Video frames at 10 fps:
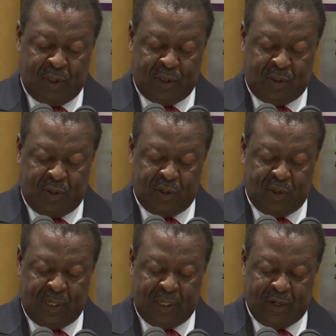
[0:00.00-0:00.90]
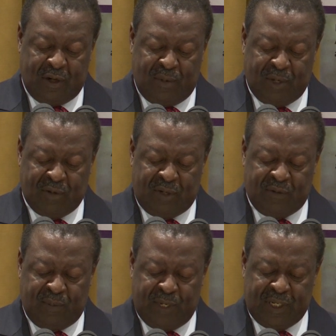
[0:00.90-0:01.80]
social and economic
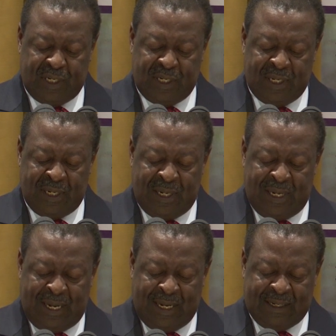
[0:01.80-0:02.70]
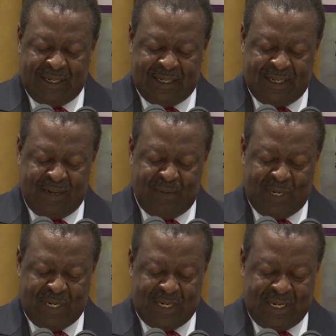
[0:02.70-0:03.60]
transformation, and
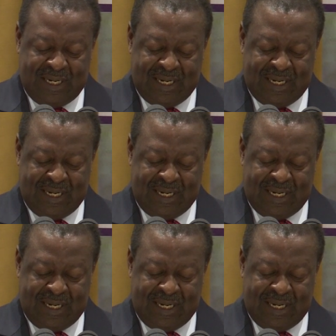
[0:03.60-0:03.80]
sustainability.